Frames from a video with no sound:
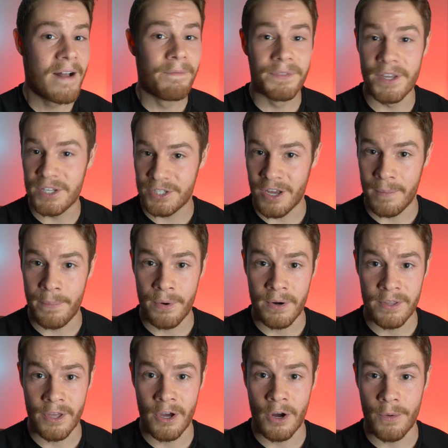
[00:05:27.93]
The Sudbury,
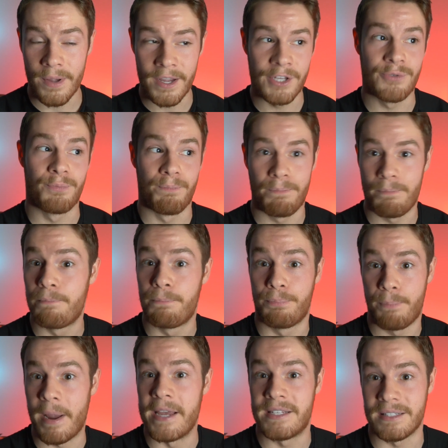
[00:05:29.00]
though, is
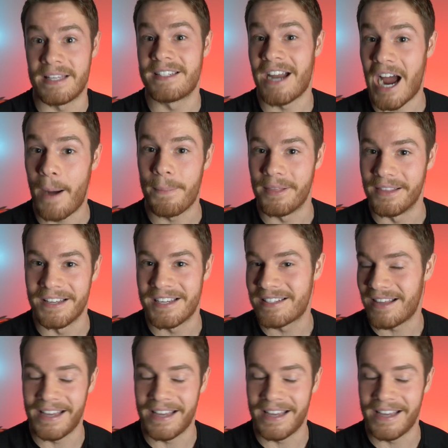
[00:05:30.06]
basically the top of the list.